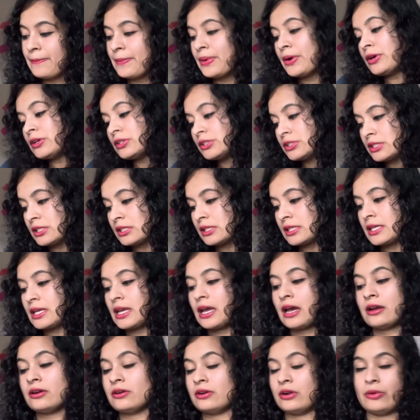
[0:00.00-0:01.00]
personally,
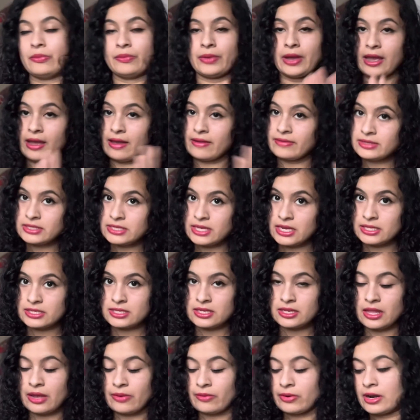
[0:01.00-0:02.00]
I don't know, I haven't
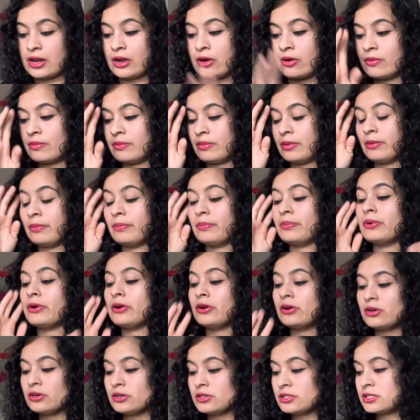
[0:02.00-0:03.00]
tested that one out, but
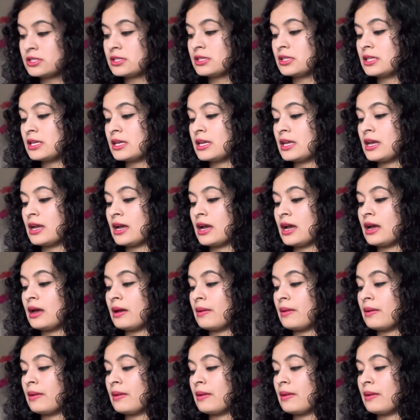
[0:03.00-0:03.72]
personally,